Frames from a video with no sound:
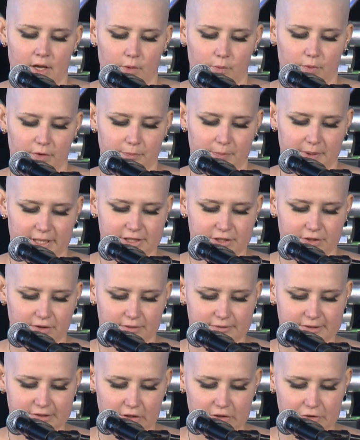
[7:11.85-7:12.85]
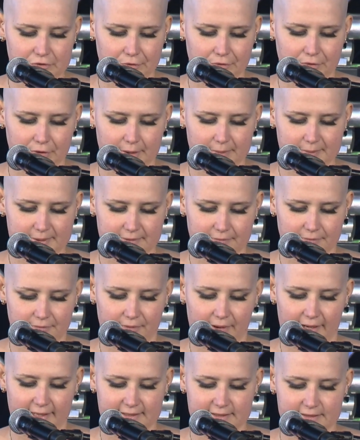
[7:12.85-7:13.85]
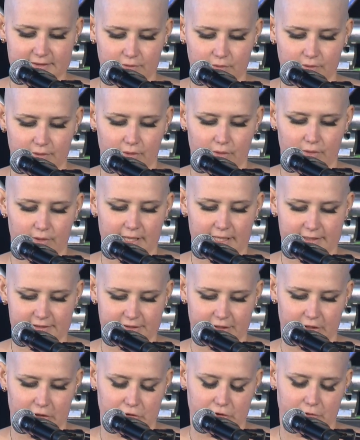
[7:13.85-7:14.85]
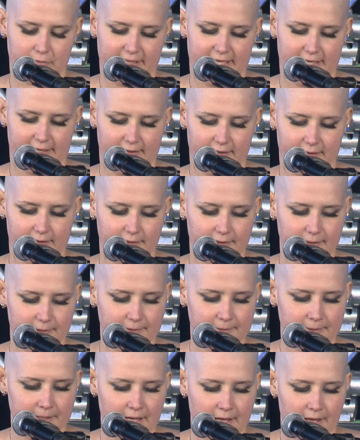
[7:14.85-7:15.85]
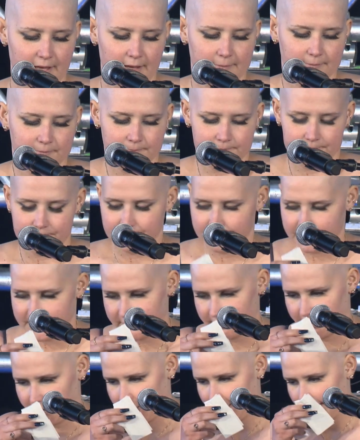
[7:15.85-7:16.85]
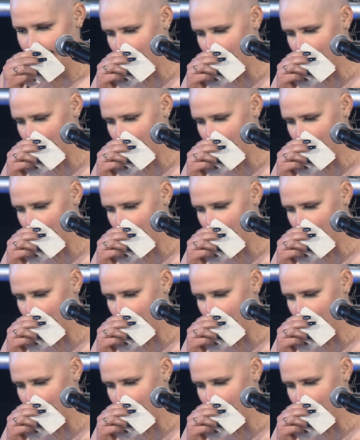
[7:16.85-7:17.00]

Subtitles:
with pressure of social groups, friends, and social media. Sorry.